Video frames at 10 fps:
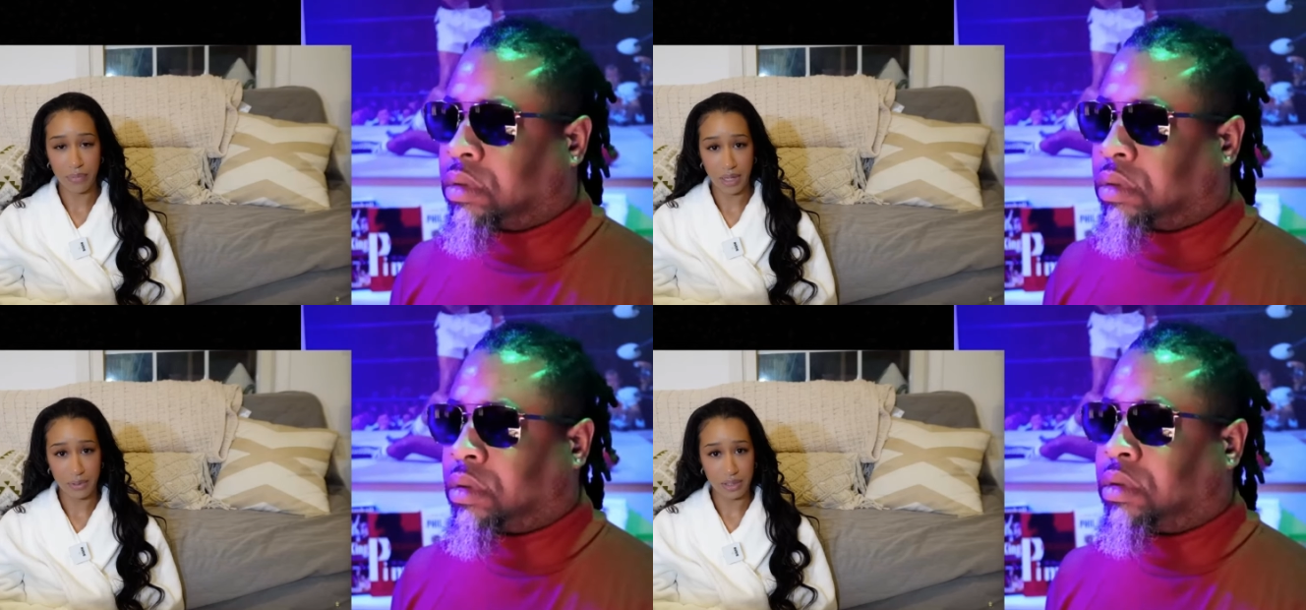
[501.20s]

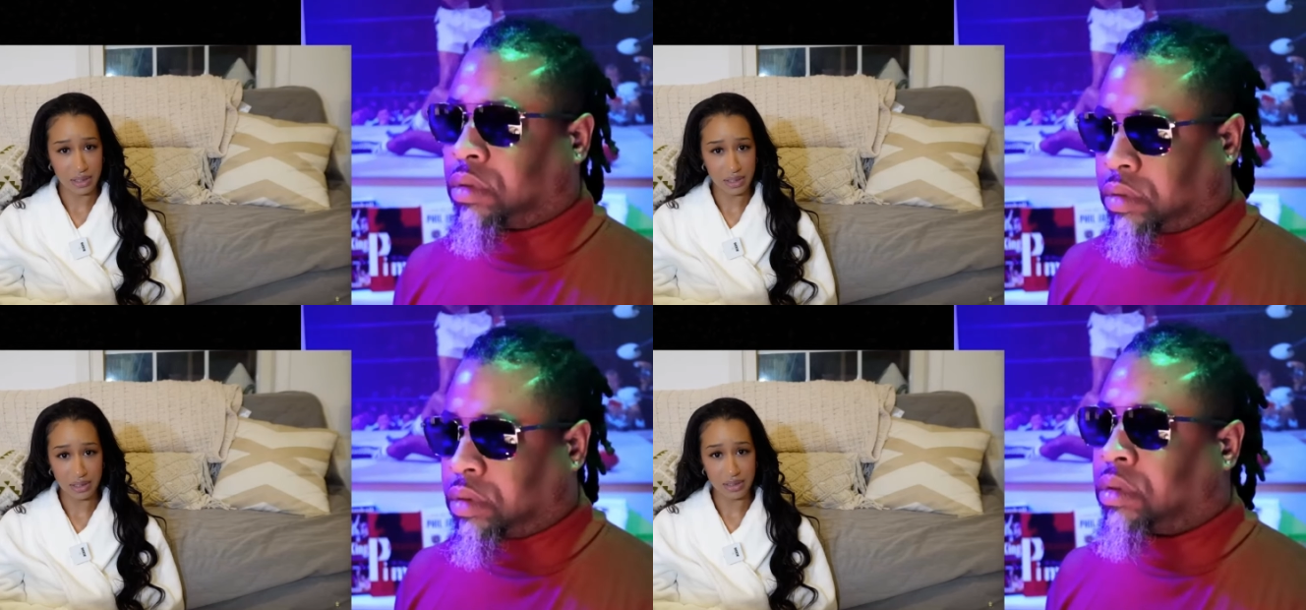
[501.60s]
Speaker 1: Baby,
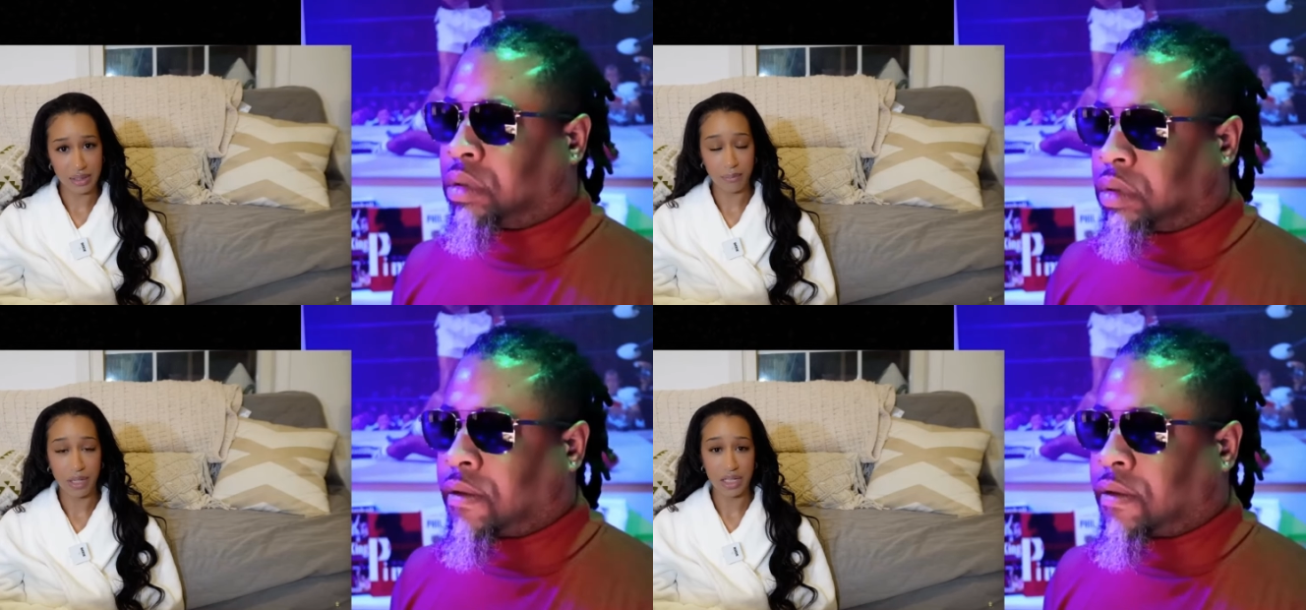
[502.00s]
did
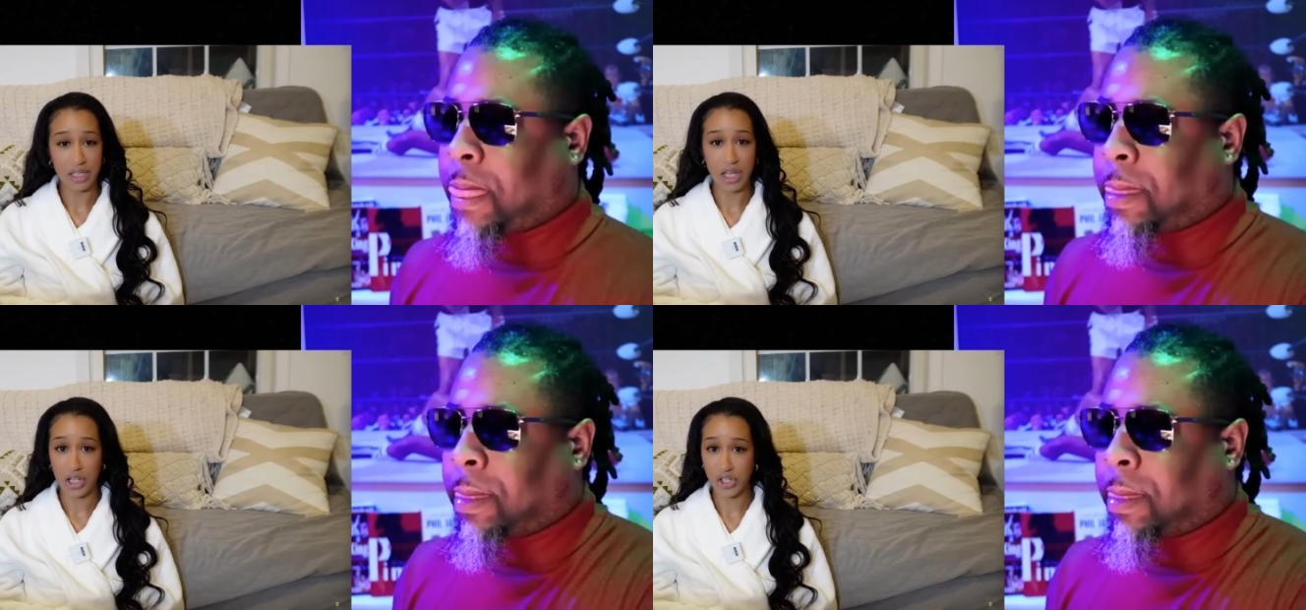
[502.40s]
somebody
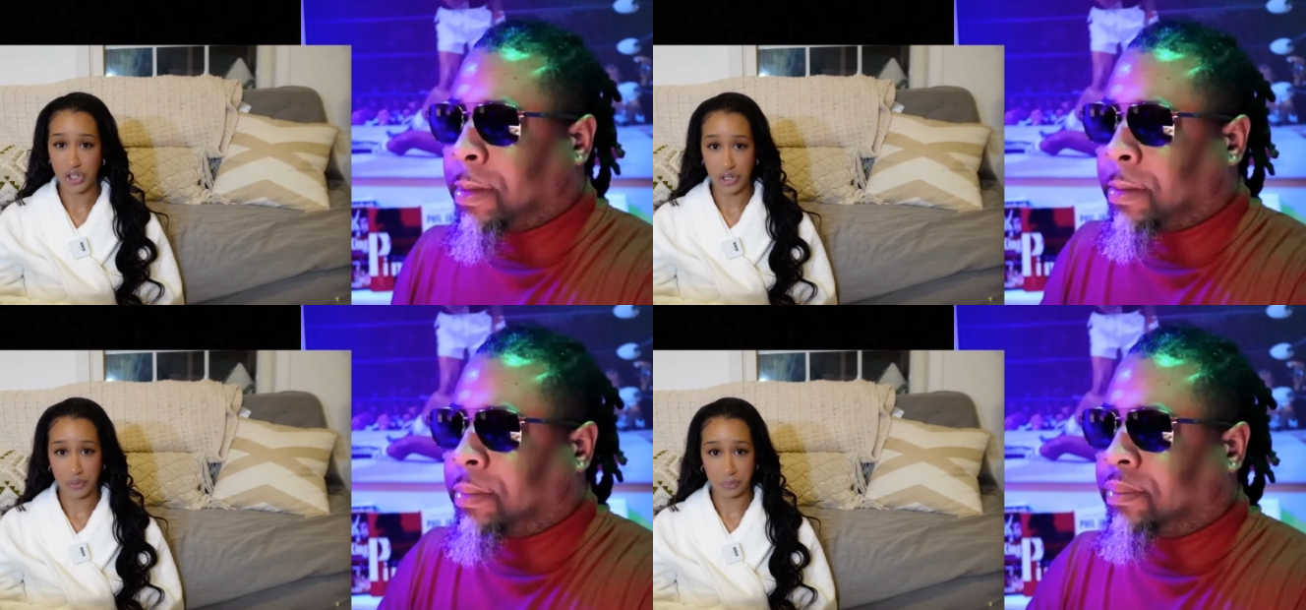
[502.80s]

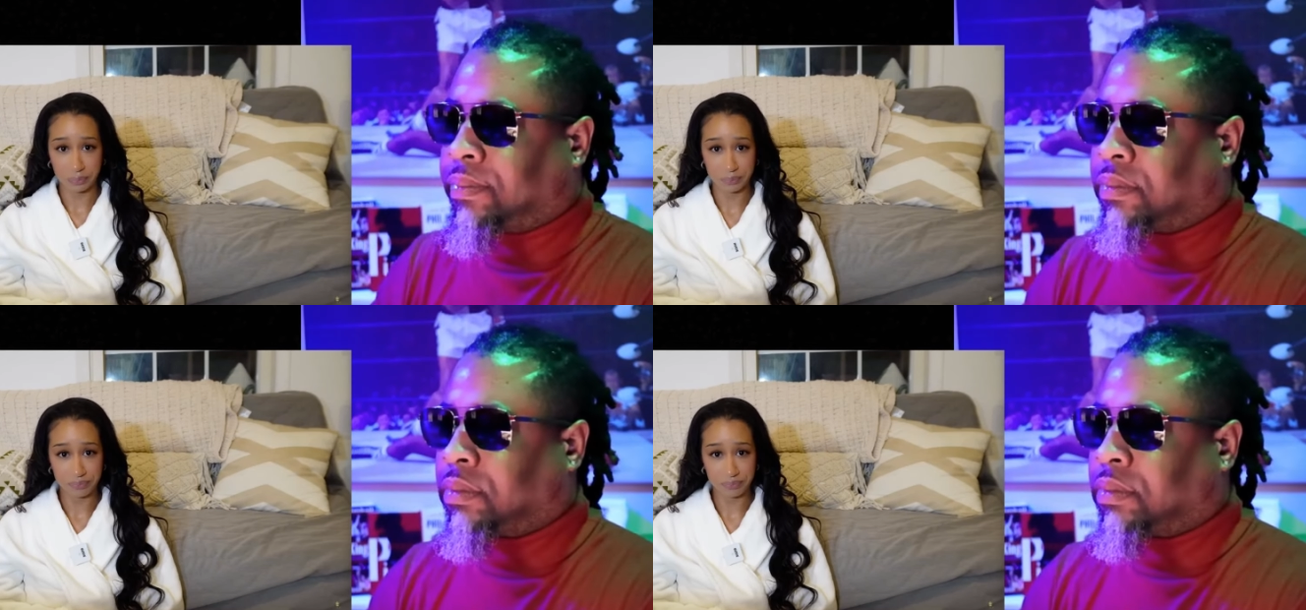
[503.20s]
touch you?